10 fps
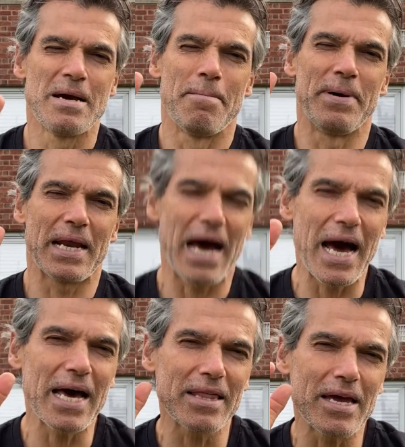But
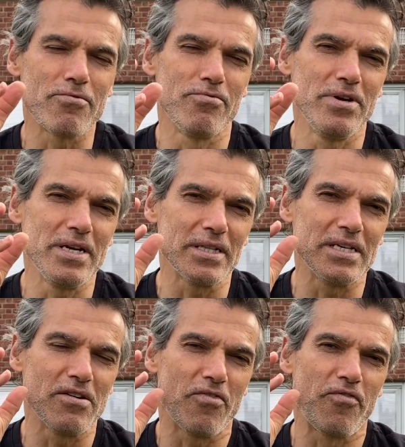are they
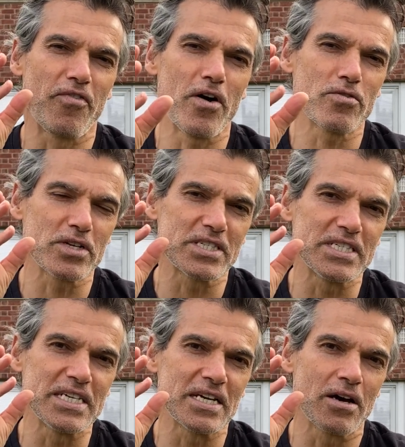really
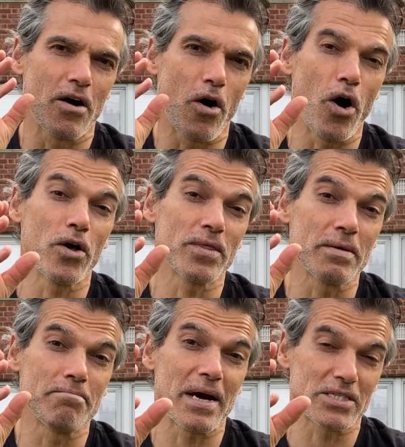focusing on
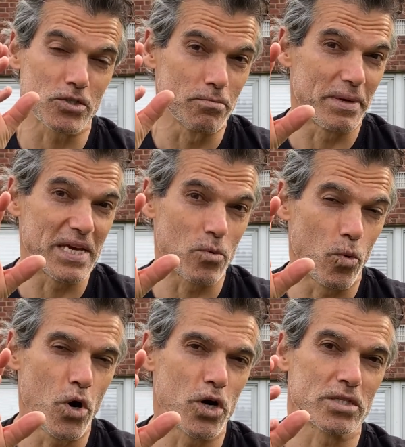the muscle being
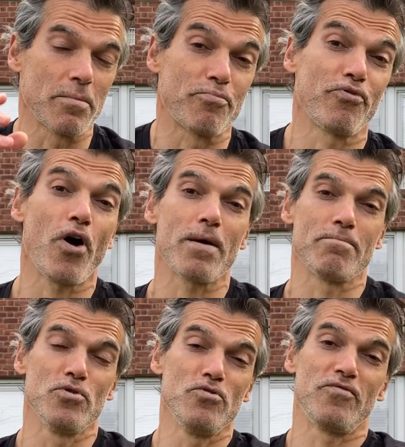worked? The
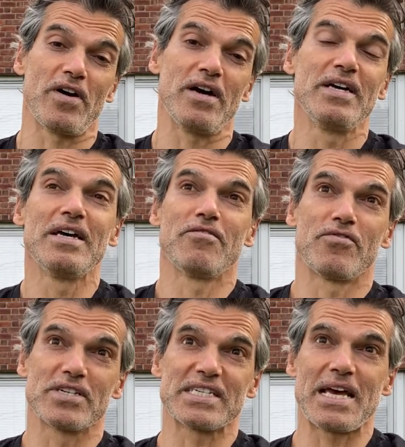prime mover,
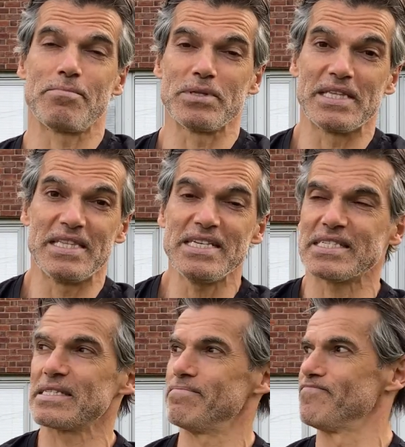for example, in
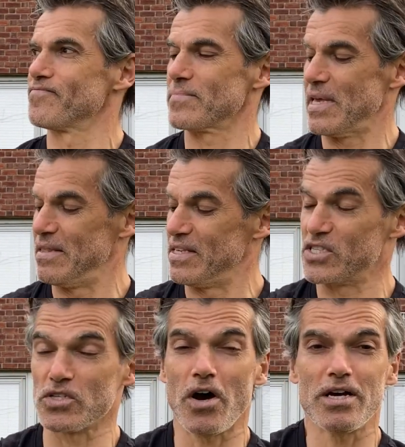this
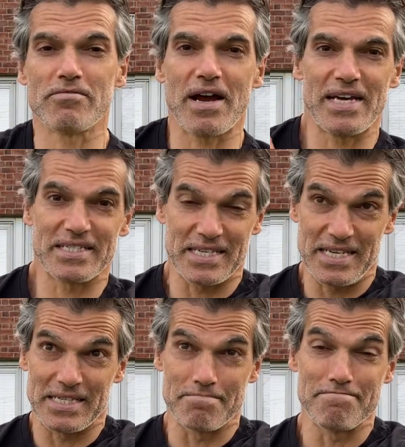side raise
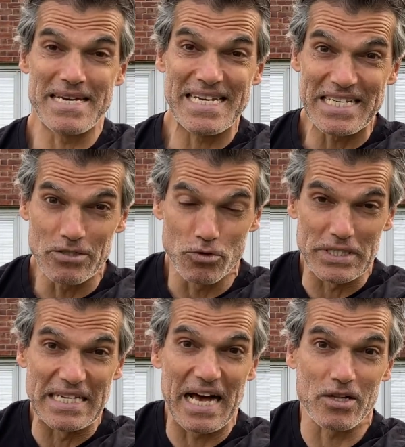is the medial
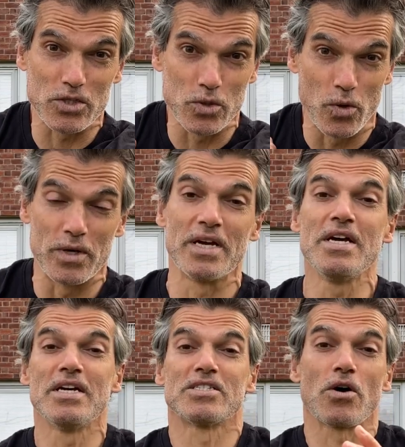deltoid.
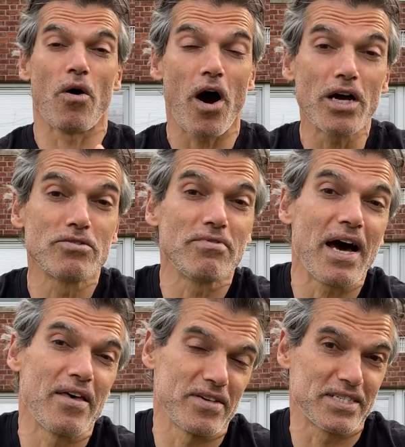So I'd
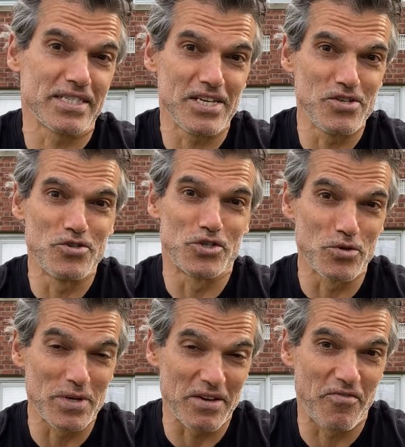rather see you
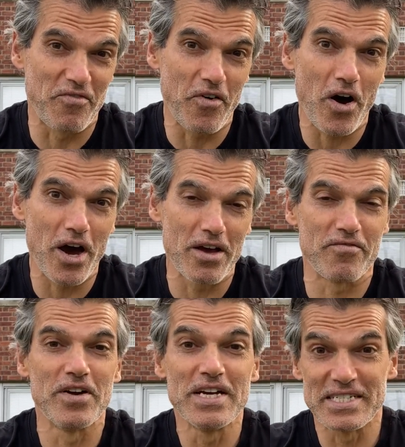doing
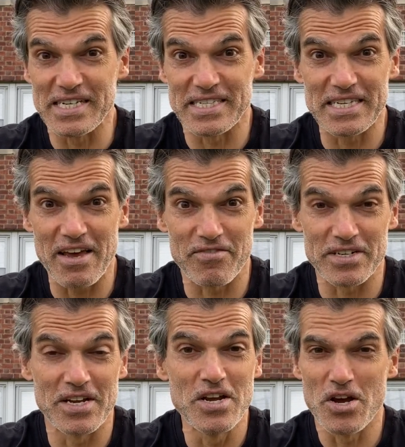5 to 7